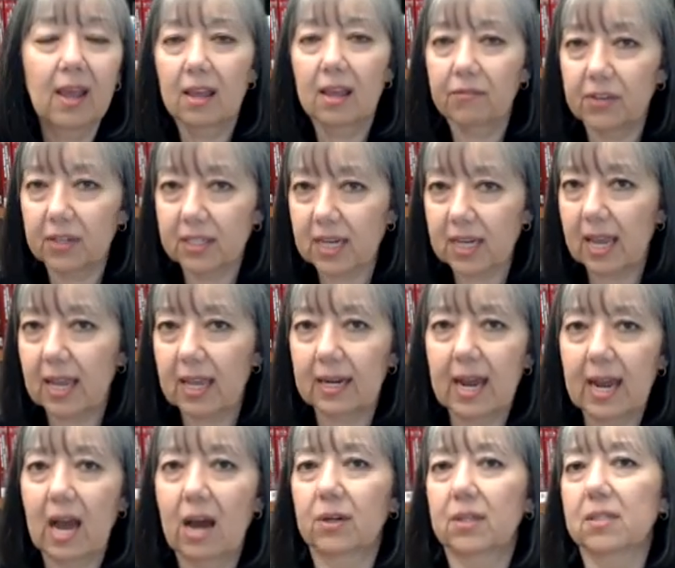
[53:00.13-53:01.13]
If you take
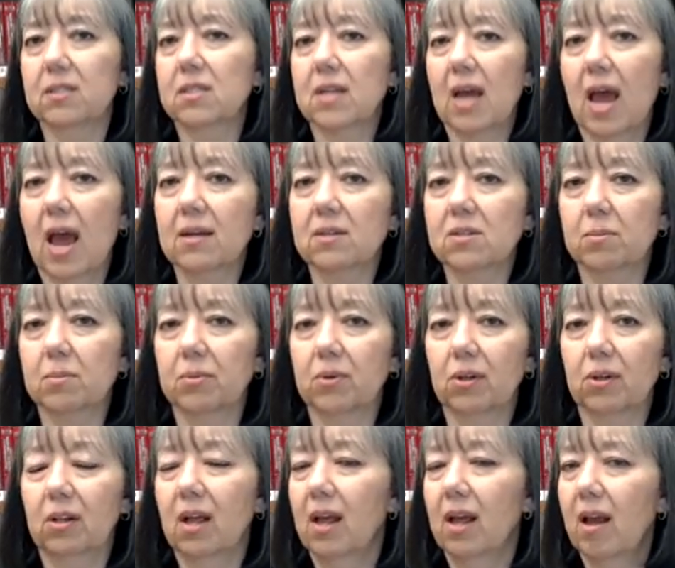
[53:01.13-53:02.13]
it out, it's
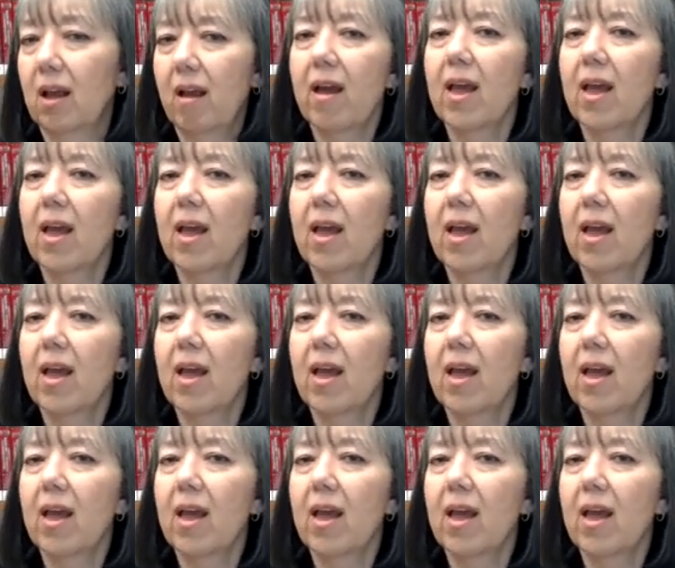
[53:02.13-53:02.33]
taxable.